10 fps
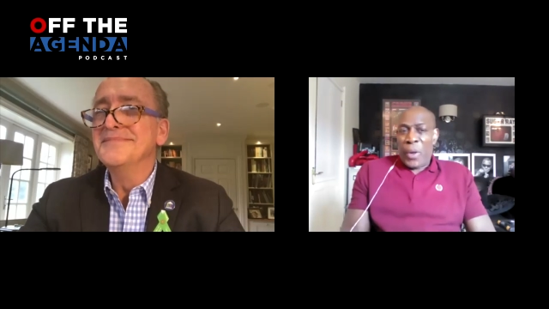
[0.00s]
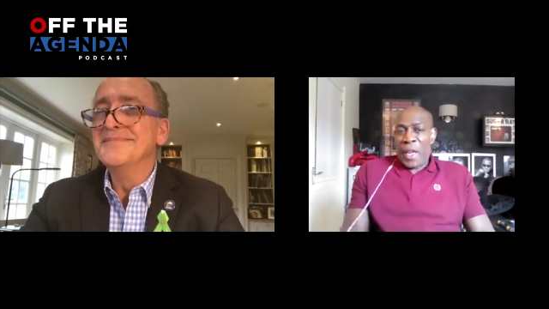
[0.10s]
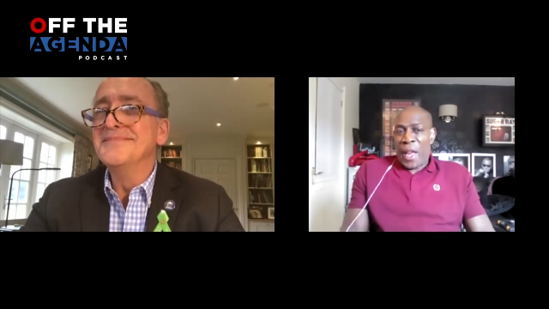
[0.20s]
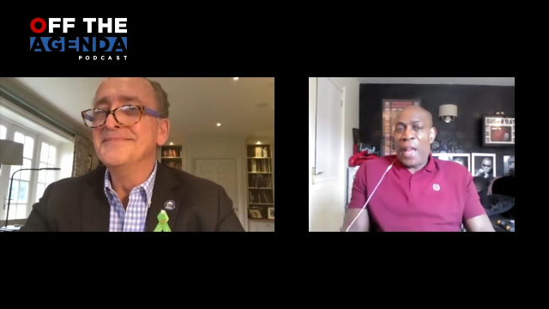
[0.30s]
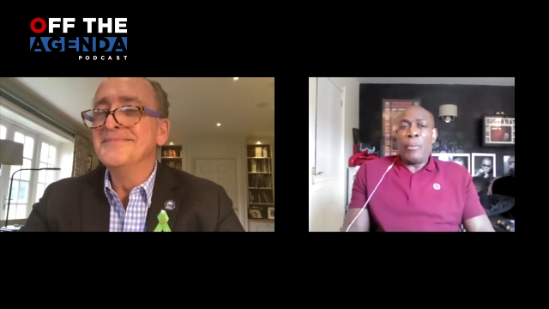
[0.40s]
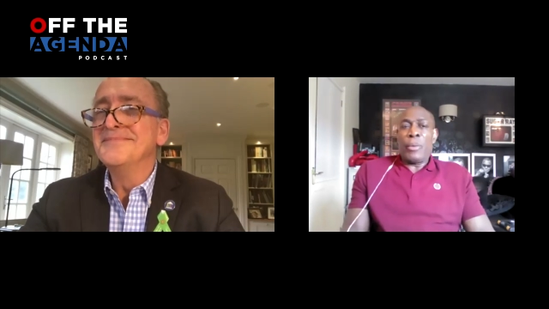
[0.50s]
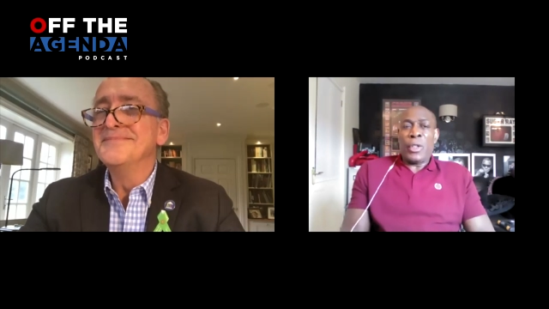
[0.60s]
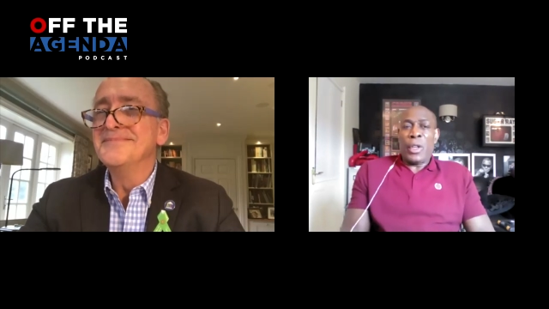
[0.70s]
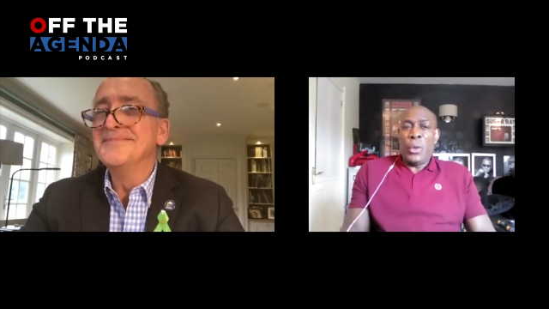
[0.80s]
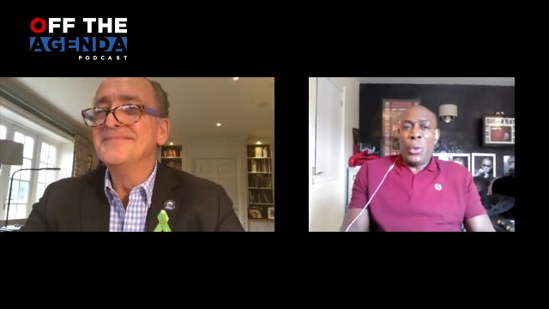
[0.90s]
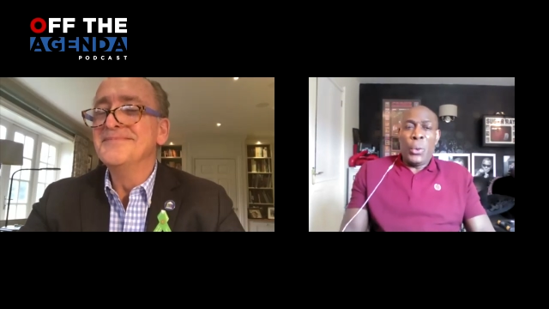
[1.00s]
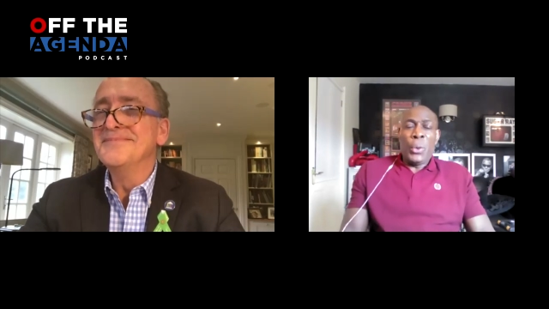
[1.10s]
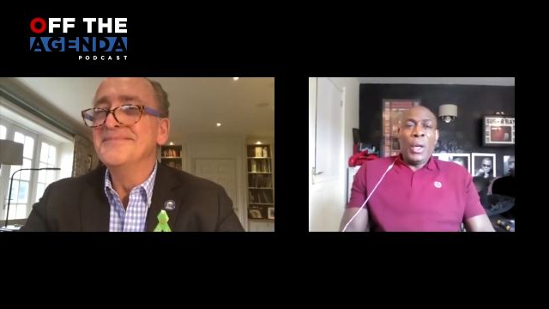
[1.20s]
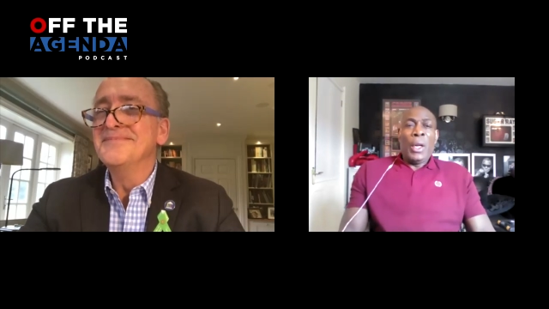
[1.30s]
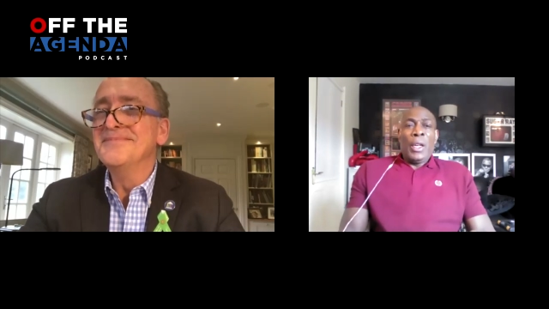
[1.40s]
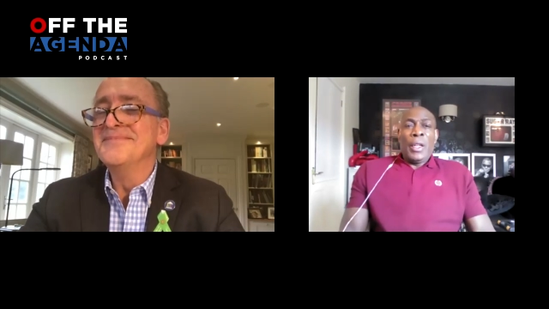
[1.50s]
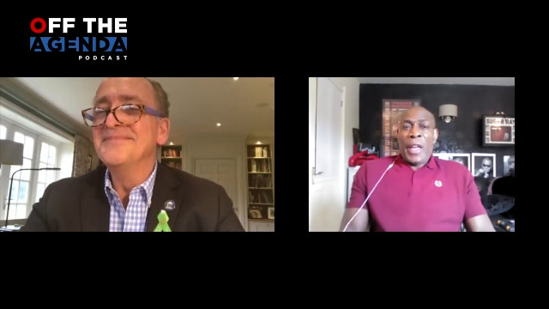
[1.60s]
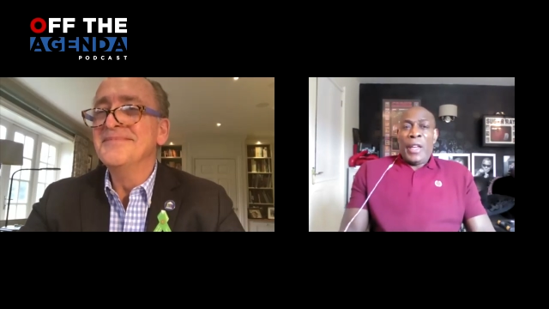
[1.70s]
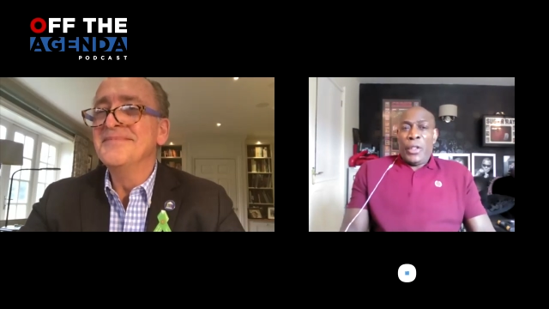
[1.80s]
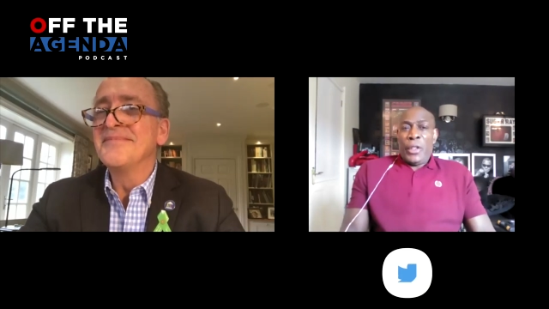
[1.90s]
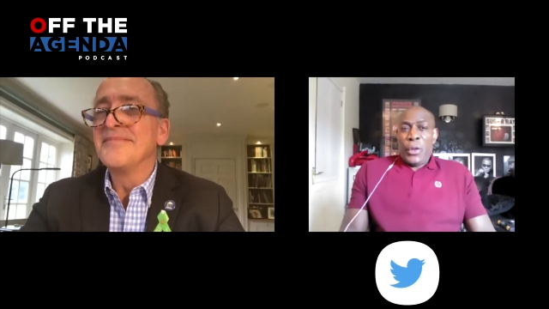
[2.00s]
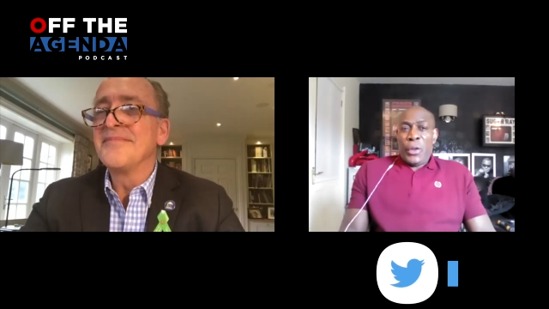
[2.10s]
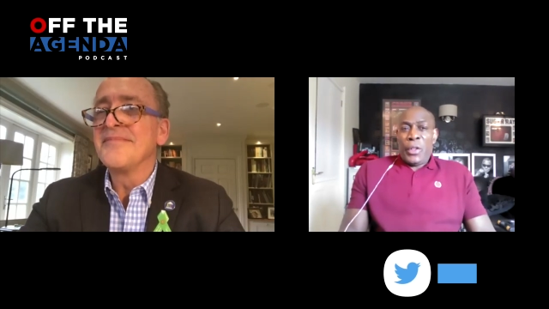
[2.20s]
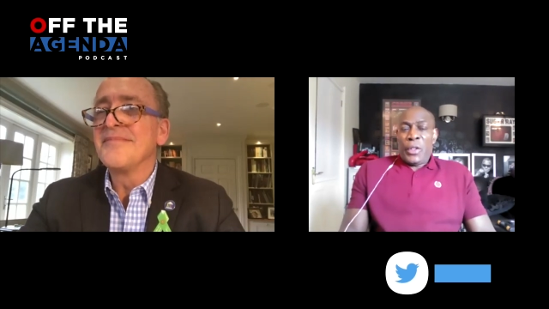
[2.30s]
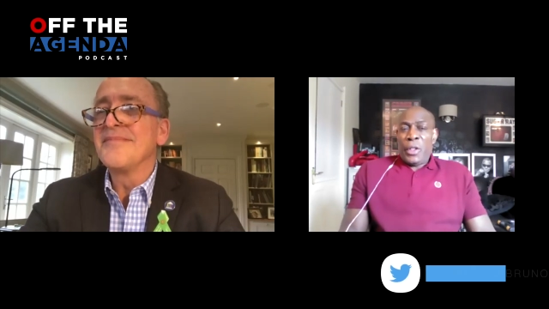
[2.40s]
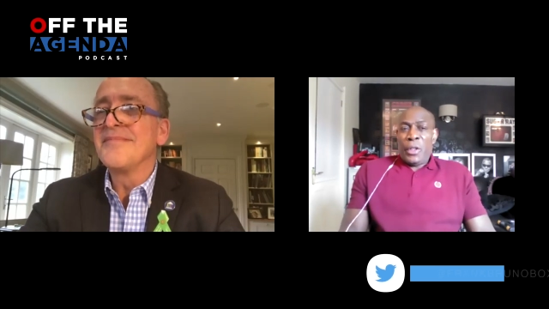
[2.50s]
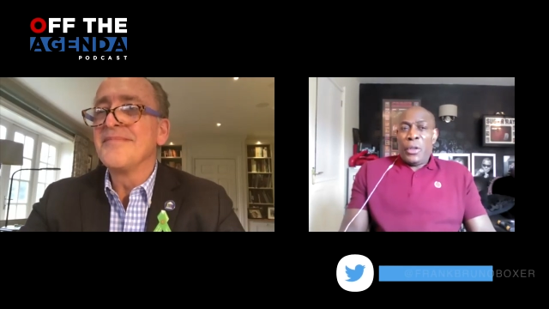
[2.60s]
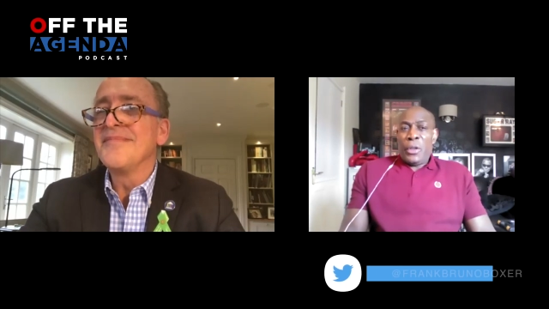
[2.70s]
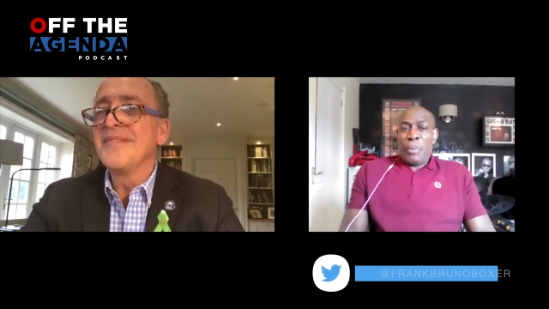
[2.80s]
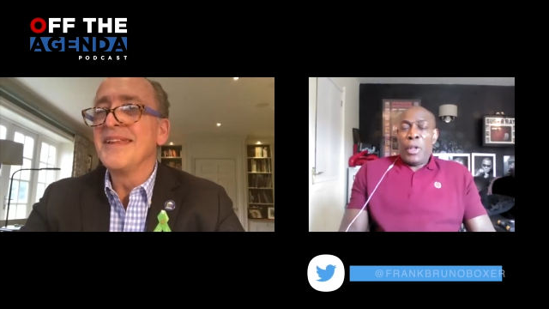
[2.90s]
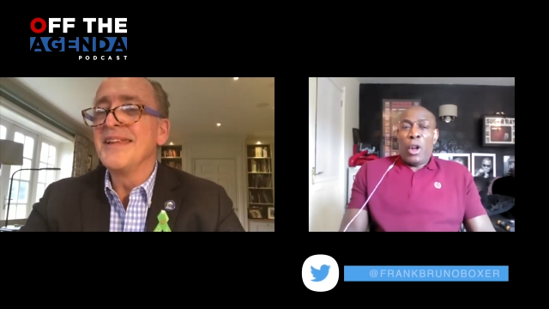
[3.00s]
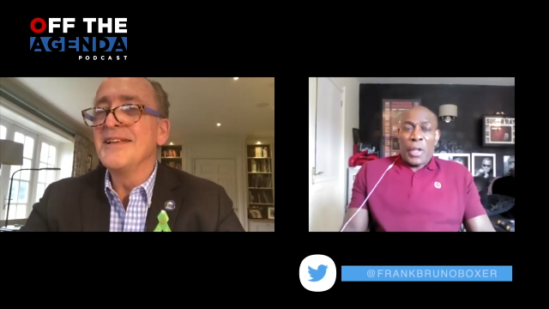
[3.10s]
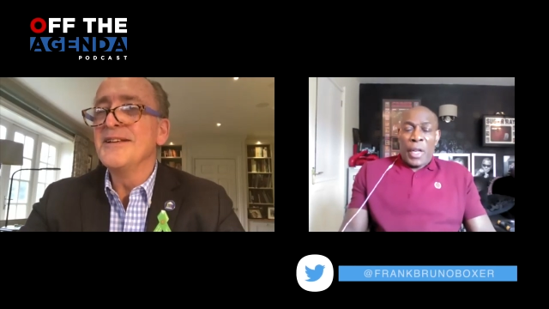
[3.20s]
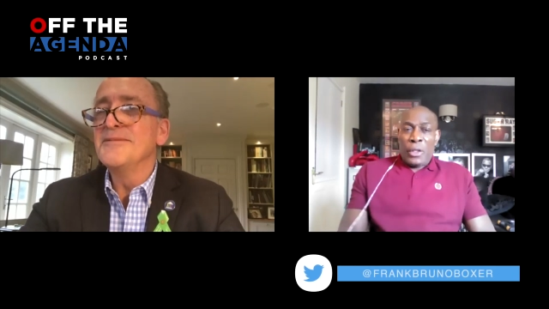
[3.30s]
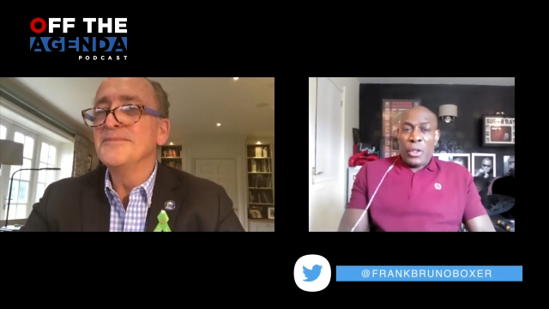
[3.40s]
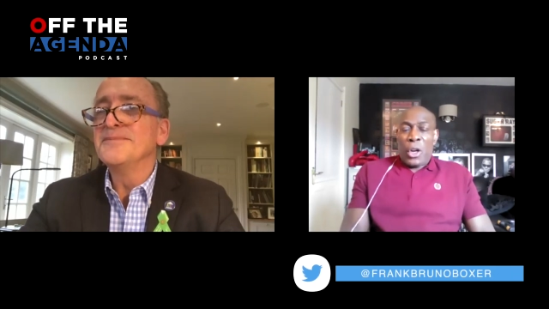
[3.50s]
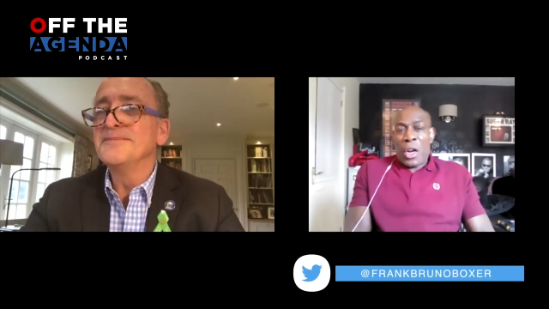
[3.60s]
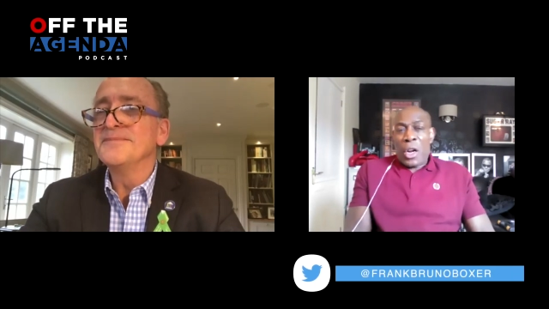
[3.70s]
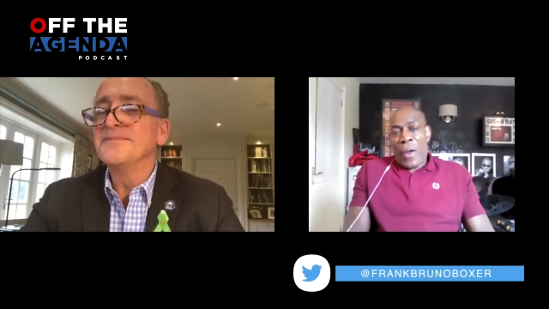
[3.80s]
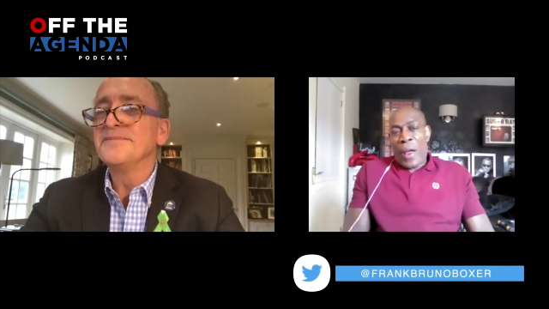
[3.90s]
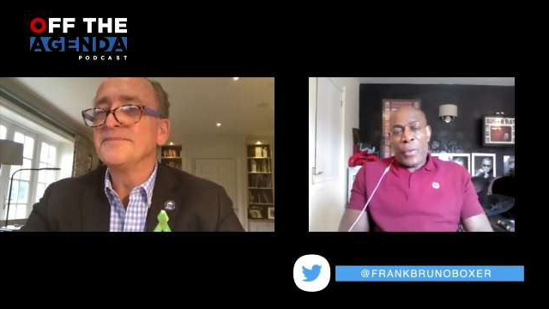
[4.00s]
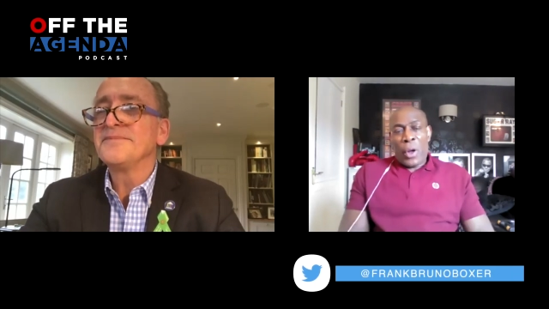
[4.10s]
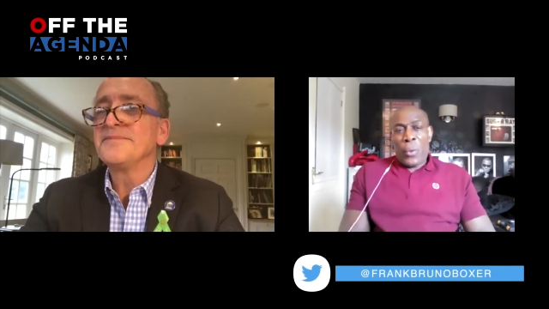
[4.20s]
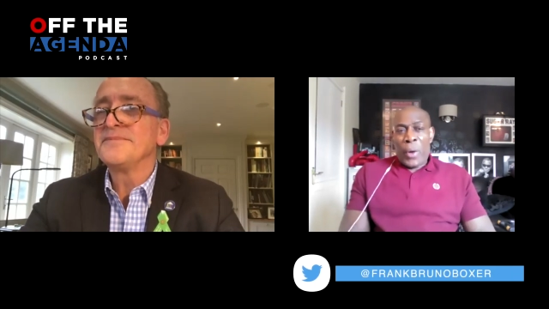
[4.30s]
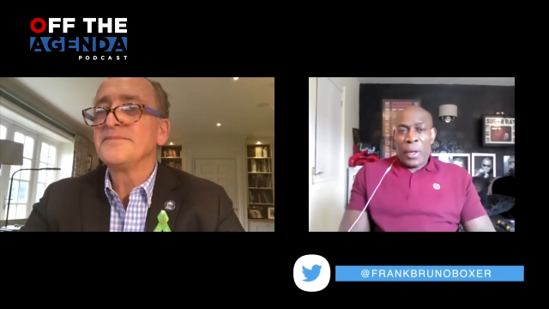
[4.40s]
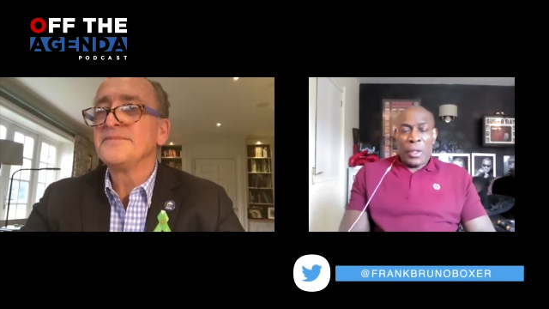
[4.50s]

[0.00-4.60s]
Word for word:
Speaker 1: it came, because I knew that it, it's gonna you'd be locked down, you can't go out nowhere.